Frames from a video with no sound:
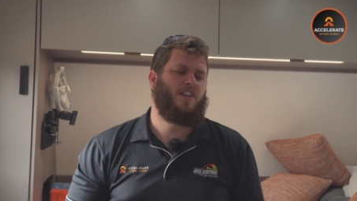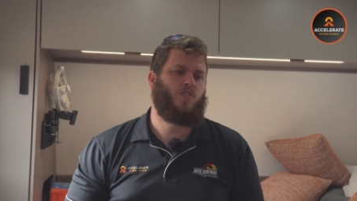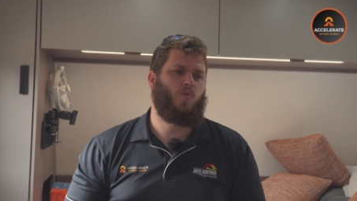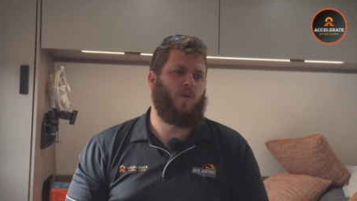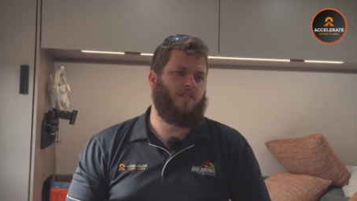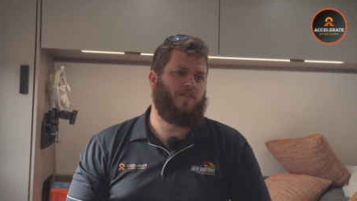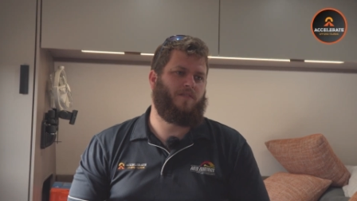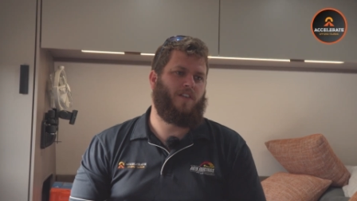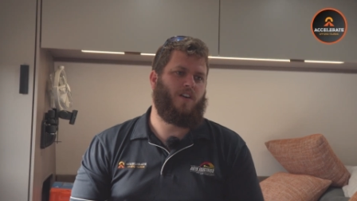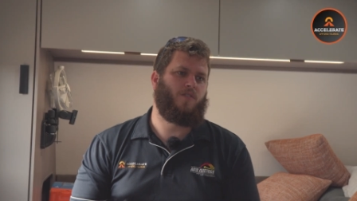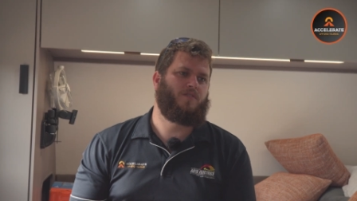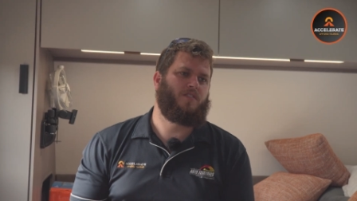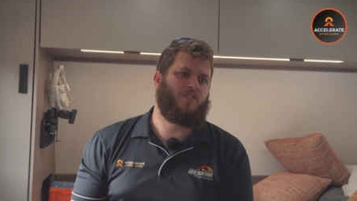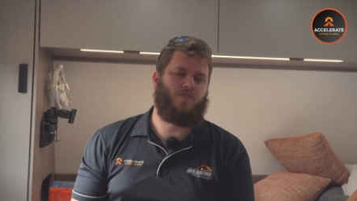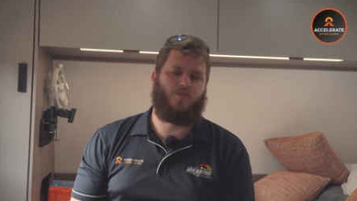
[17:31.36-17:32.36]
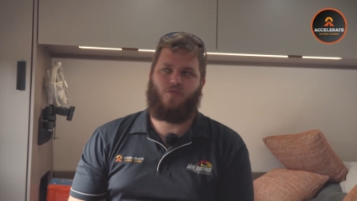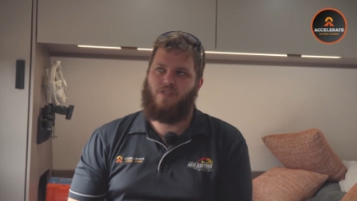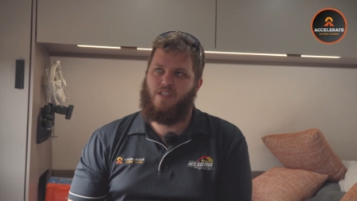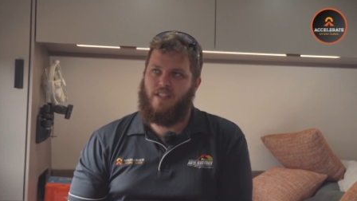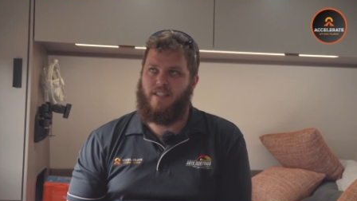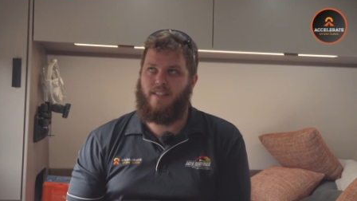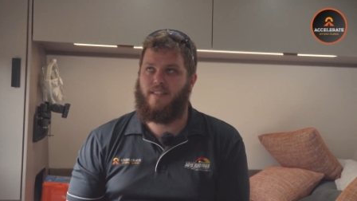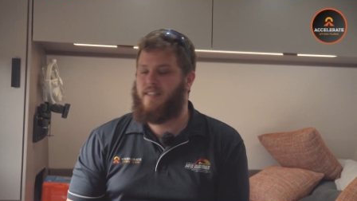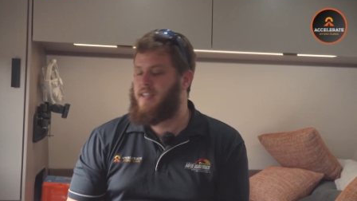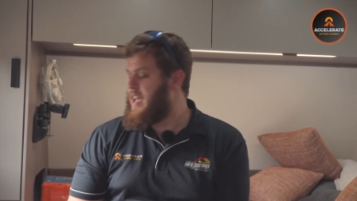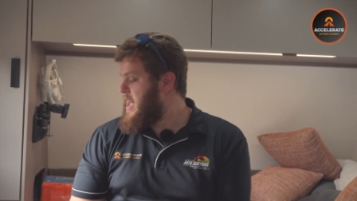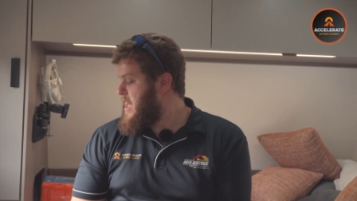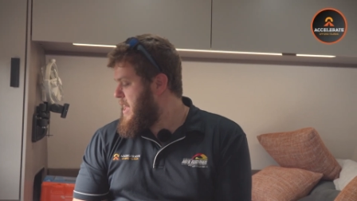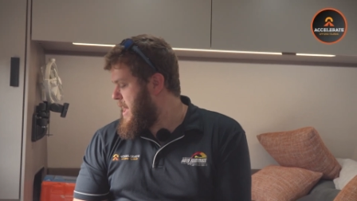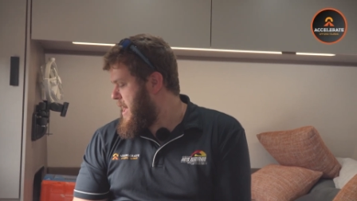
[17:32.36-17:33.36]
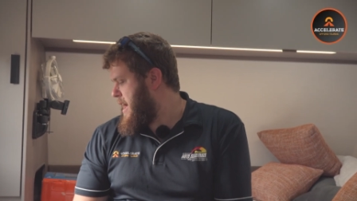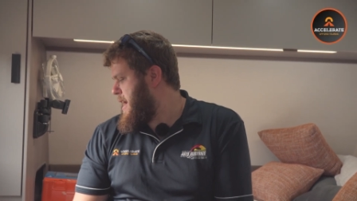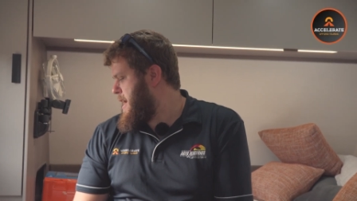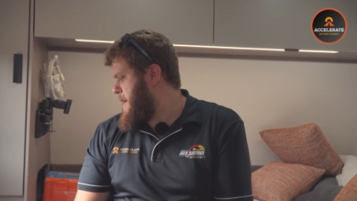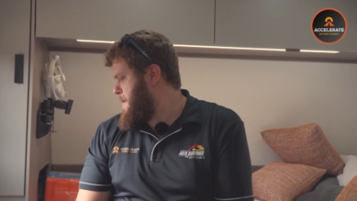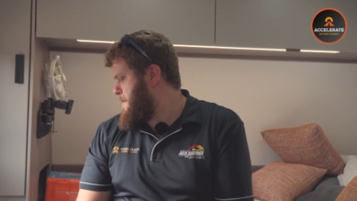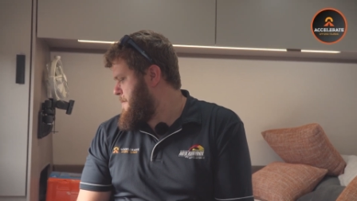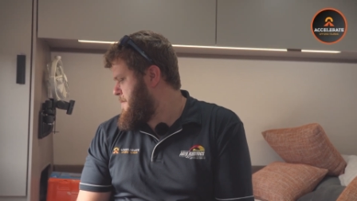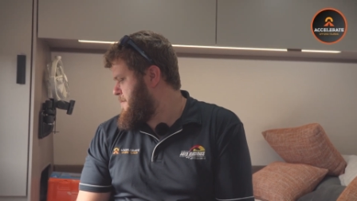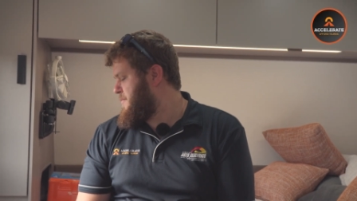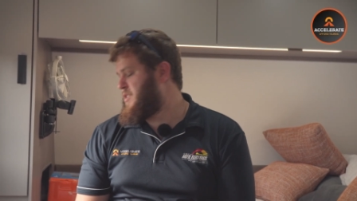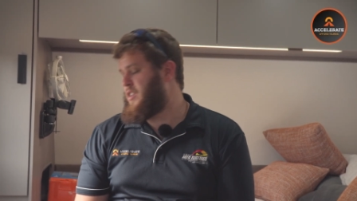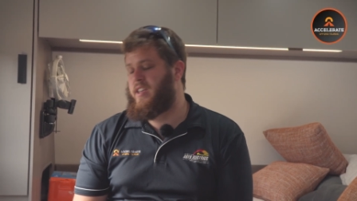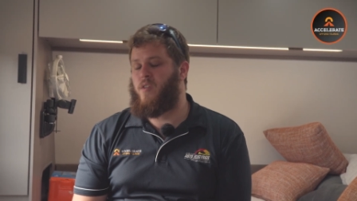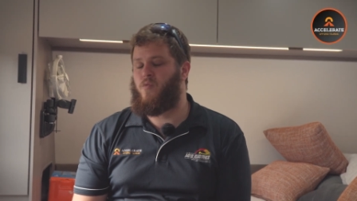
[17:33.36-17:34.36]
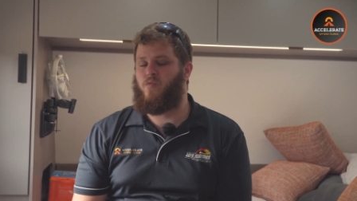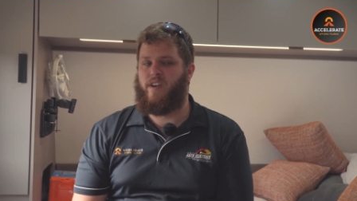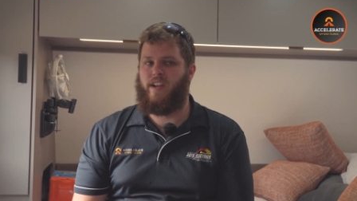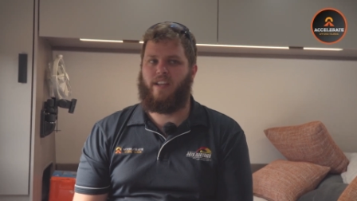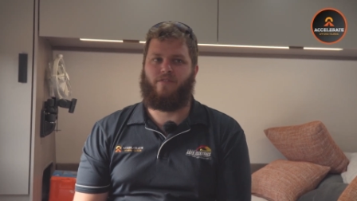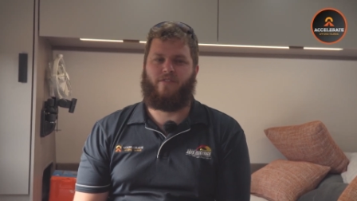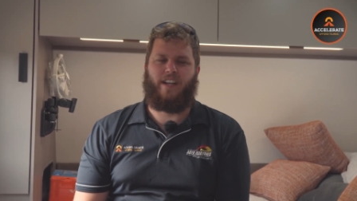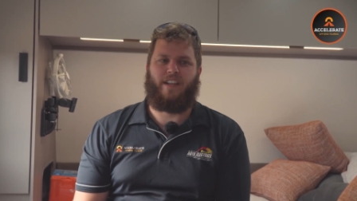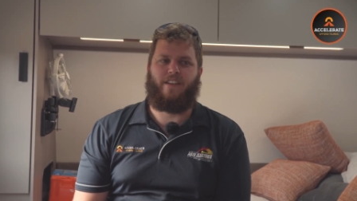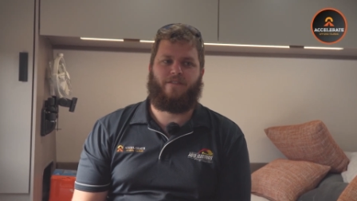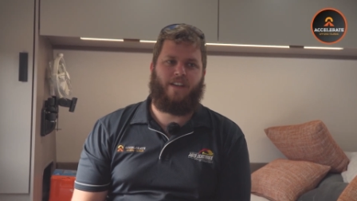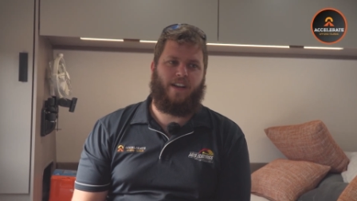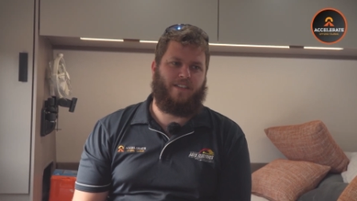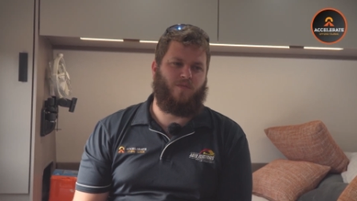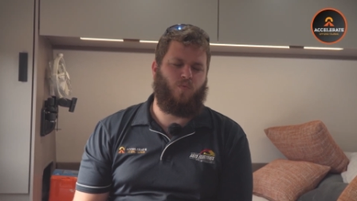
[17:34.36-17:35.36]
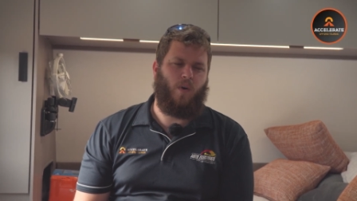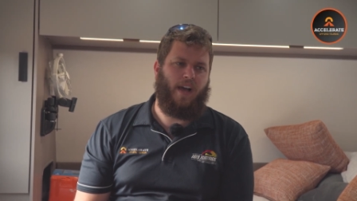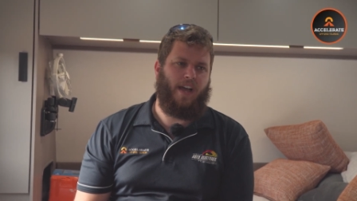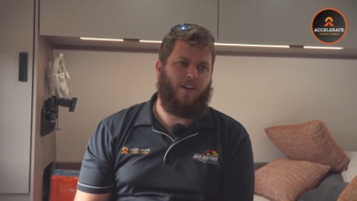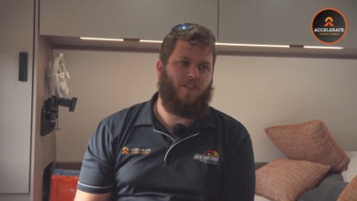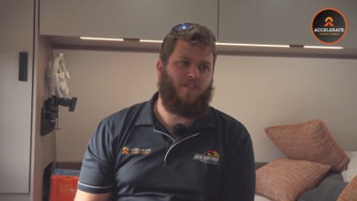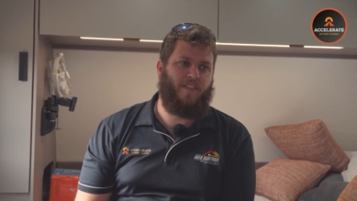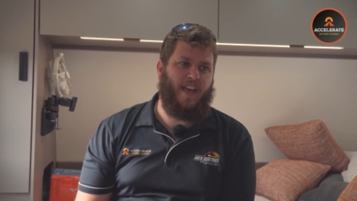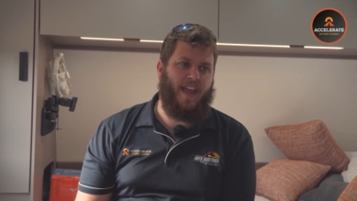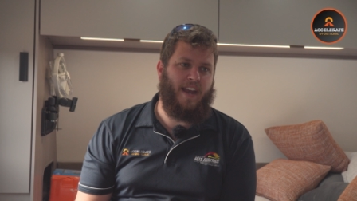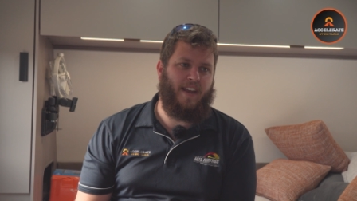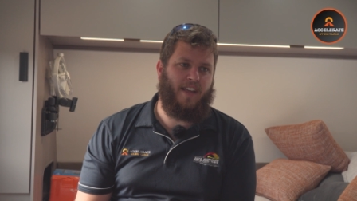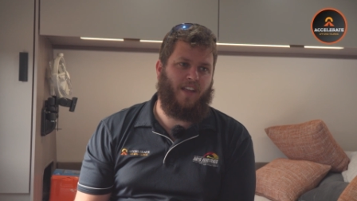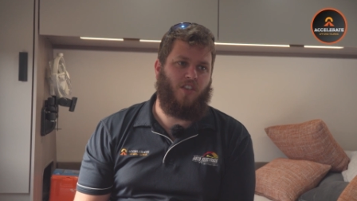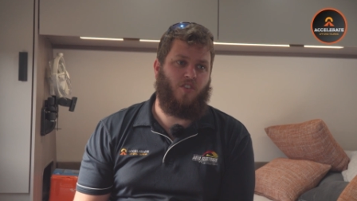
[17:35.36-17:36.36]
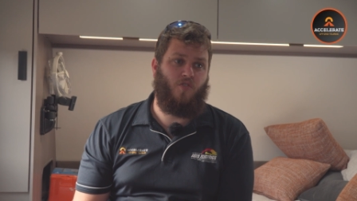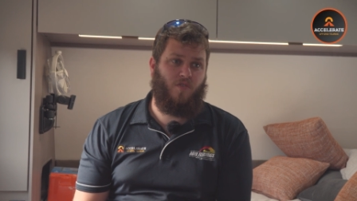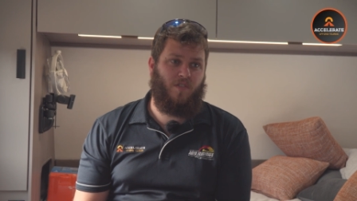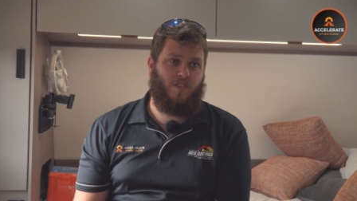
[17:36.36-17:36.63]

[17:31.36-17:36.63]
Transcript: 12 volt goodness. Um, so yeah, really, really effective way of heating your